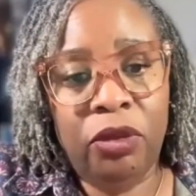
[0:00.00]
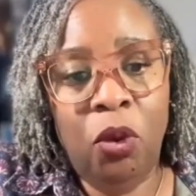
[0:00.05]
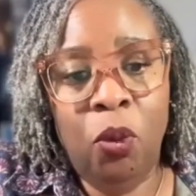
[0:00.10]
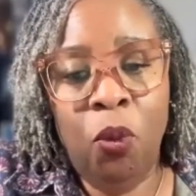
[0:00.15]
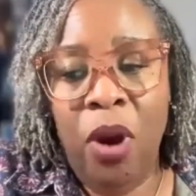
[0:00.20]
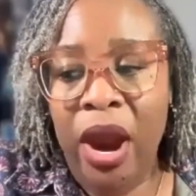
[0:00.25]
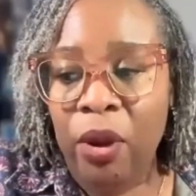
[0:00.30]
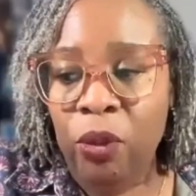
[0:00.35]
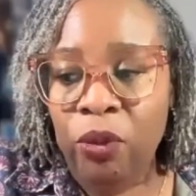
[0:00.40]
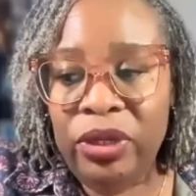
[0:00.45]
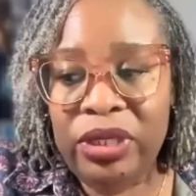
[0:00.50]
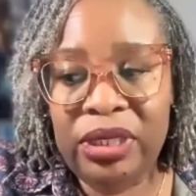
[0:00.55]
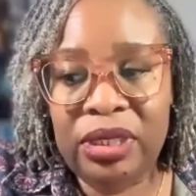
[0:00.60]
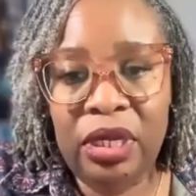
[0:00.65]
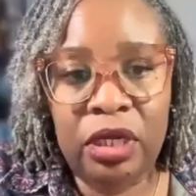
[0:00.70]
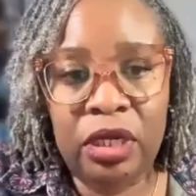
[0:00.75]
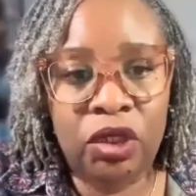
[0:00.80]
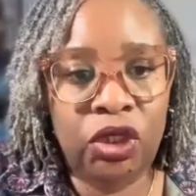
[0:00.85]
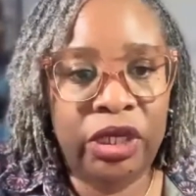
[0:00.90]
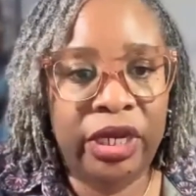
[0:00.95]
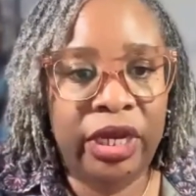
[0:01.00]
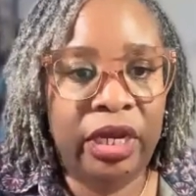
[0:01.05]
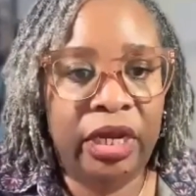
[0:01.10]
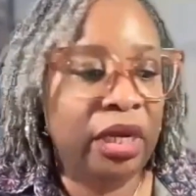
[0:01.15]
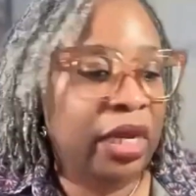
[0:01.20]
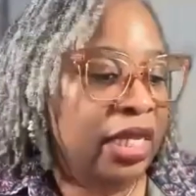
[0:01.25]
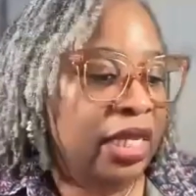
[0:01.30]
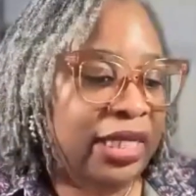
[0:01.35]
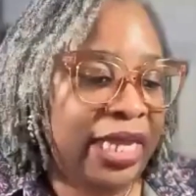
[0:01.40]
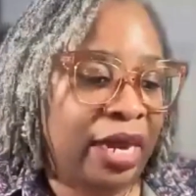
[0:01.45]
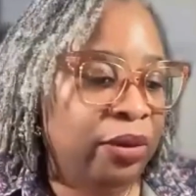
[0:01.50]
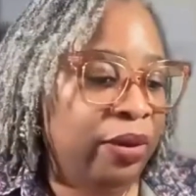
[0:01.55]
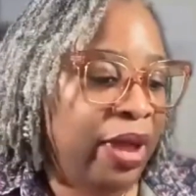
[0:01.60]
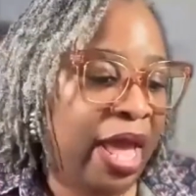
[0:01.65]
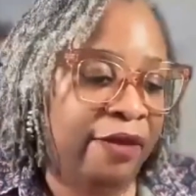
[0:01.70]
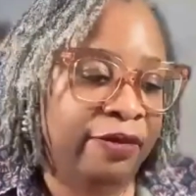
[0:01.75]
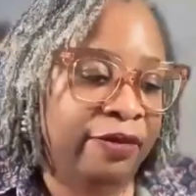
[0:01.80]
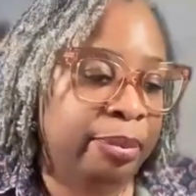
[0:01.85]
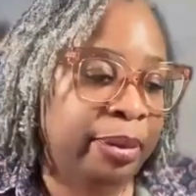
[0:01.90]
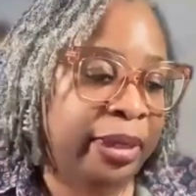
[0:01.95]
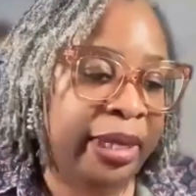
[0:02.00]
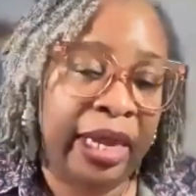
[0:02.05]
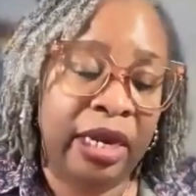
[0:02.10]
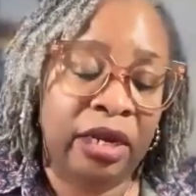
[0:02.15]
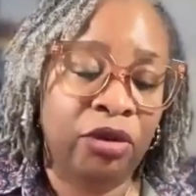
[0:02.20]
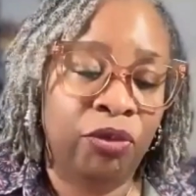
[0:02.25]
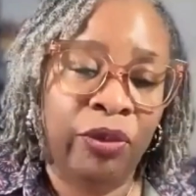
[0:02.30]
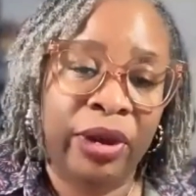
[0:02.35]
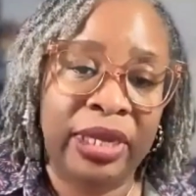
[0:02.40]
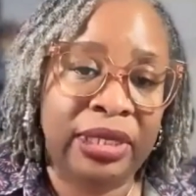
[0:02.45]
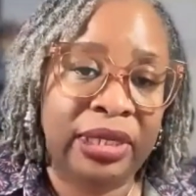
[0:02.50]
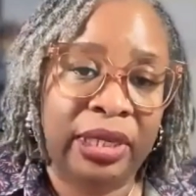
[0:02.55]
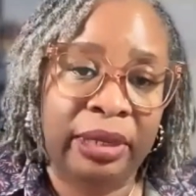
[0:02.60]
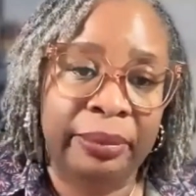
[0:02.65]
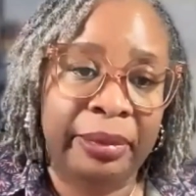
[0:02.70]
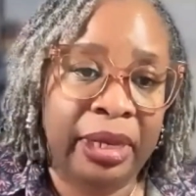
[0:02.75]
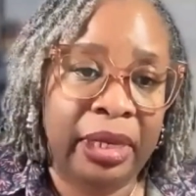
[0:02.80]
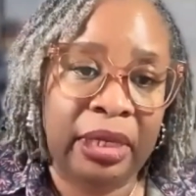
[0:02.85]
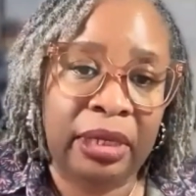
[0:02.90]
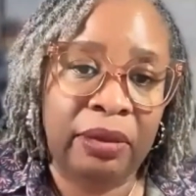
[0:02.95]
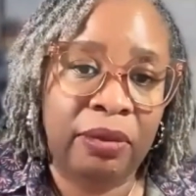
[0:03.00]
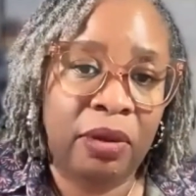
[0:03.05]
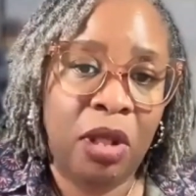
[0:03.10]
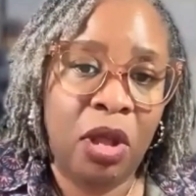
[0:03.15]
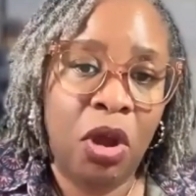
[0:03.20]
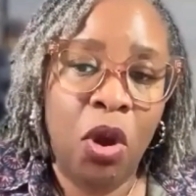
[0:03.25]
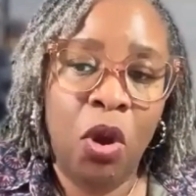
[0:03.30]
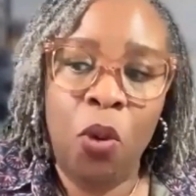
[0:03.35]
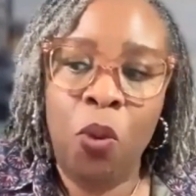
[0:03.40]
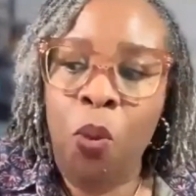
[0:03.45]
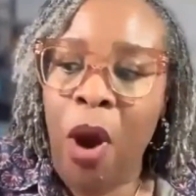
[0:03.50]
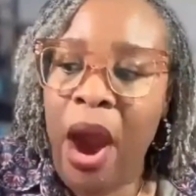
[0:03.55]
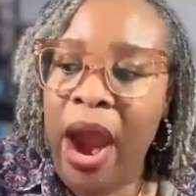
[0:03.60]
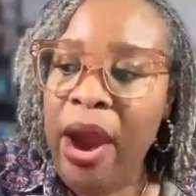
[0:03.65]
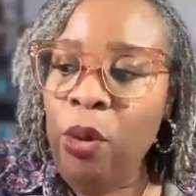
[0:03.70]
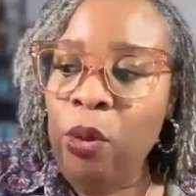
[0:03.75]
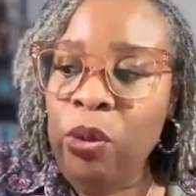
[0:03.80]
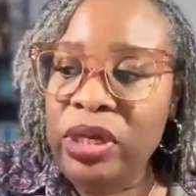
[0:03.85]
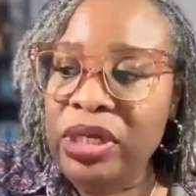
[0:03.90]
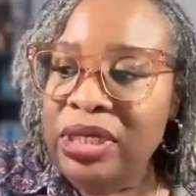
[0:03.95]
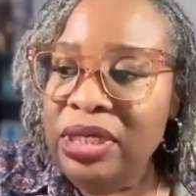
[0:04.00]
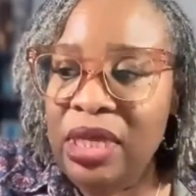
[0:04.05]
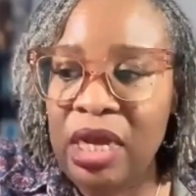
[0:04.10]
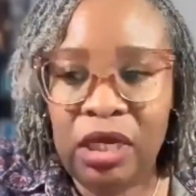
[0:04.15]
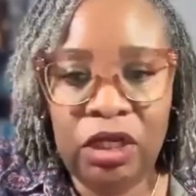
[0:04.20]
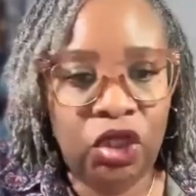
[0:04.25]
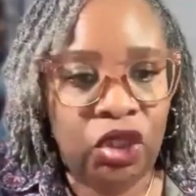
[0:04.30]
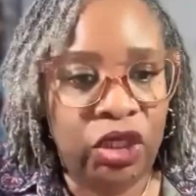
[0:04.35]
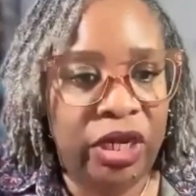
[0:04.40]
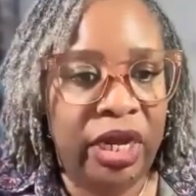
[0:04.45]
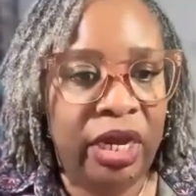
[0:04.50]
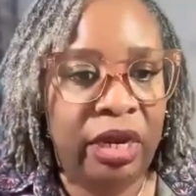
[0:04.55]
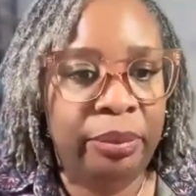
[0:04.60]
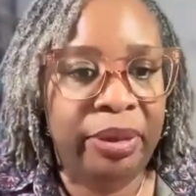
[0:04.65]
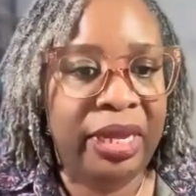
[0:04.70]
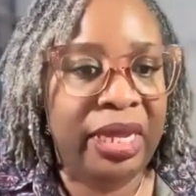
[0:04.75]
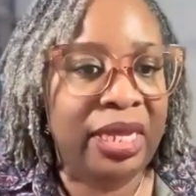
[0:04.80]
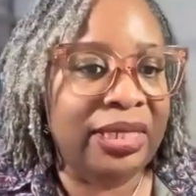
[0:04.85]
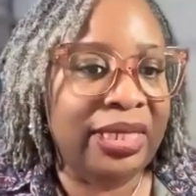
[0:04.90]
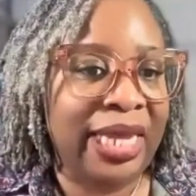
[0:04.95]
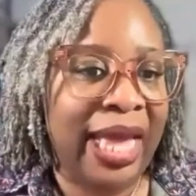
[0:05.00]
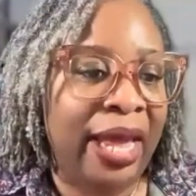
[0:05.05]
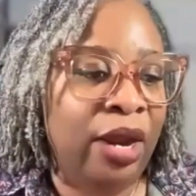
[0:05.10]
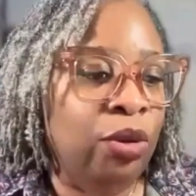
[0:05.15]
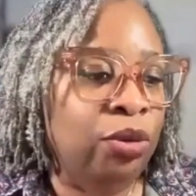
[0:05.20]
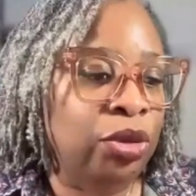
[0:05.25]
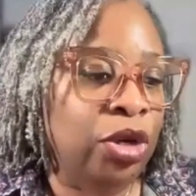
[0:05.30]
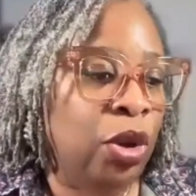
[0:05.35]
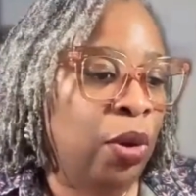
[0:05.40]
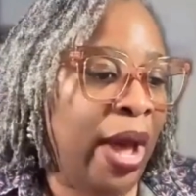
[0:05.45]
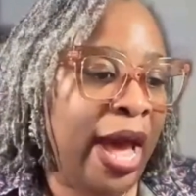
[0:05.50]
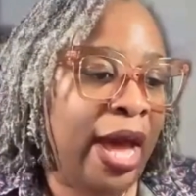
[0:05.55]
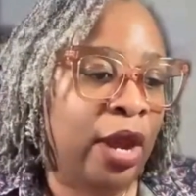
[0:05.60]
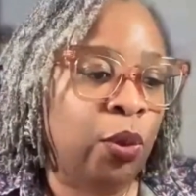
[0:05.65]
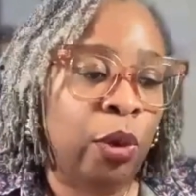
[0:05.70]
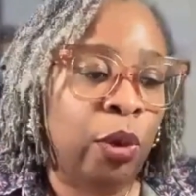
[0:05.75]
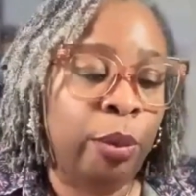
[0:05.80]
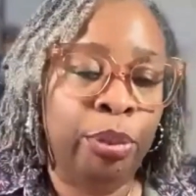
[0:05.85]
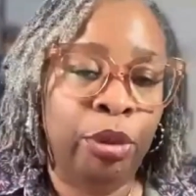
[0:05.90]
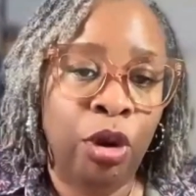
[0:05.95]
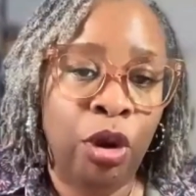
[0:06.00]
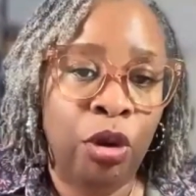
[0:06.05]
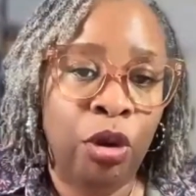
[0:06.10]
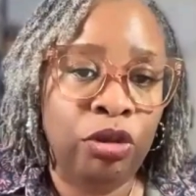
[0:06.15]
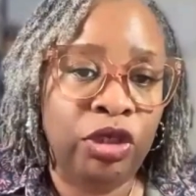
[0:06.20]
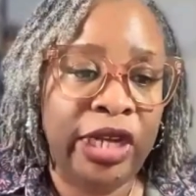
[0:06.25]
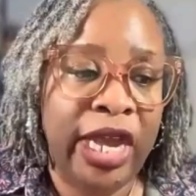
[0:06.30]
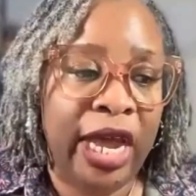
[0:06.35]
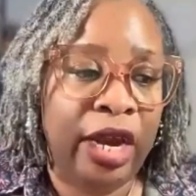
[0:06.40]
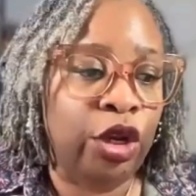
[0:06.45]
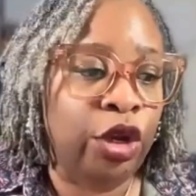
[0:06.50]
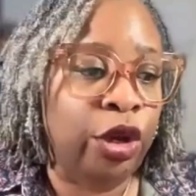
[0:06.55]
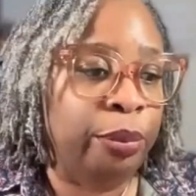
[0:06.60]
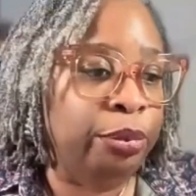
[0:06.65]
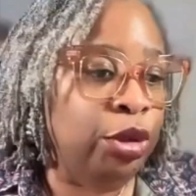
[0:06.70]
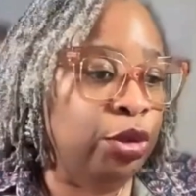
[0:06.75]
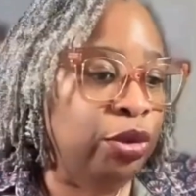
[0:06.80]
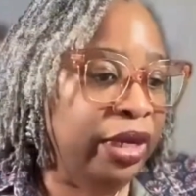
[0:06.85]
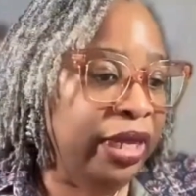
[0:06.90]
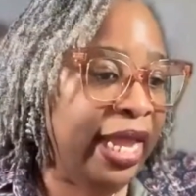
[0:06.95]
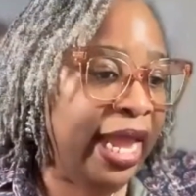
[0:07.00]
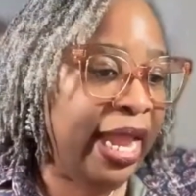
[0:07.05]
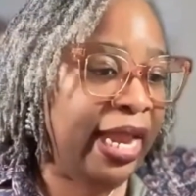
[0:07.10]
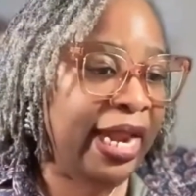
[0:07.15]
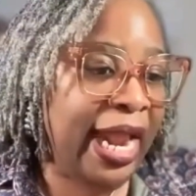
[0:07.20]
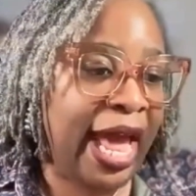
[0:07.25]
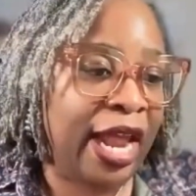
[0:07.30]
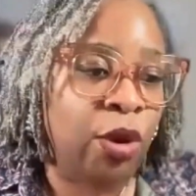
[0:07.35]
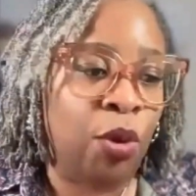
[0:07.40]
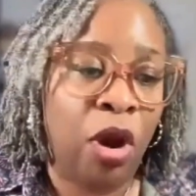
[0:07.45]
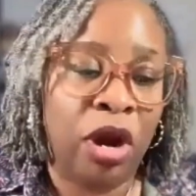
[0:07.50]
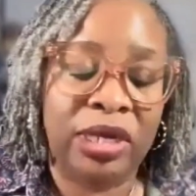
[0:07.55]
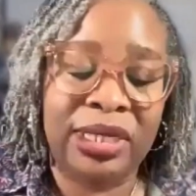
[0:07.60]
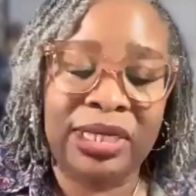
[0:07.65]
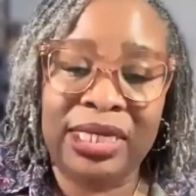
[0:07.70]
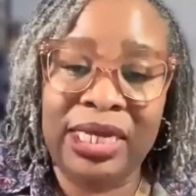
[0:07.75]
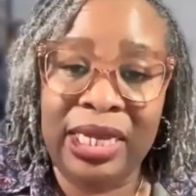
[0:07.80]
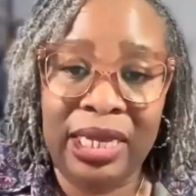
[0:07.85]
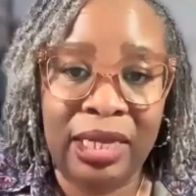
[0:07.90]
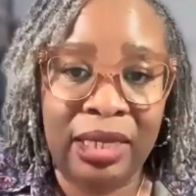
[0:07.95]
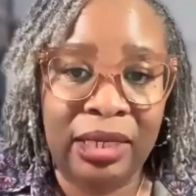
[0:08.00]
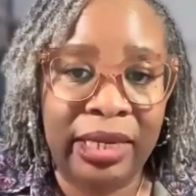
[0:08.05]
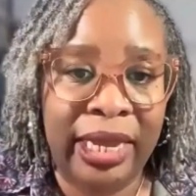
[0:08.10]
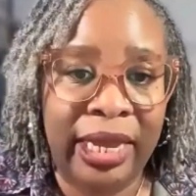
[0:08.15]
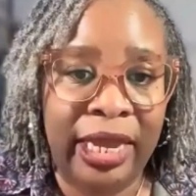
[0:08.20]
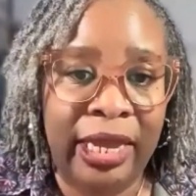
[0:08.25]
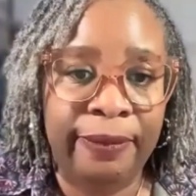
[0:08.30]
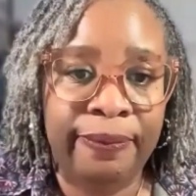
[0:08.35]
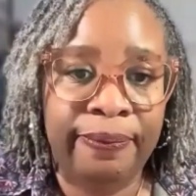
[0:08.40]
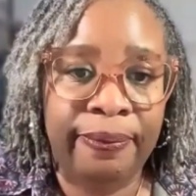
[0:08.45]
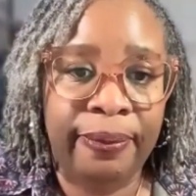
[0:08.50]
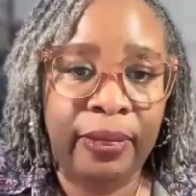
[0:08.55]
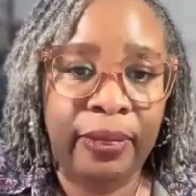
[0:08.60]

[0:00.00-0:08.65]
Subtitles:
Why are we stuck, Jen? Because I don't have a plan to raise any money. Why are we stuck, Jen? Because I don't know how to approach, how to communicate, how to articulate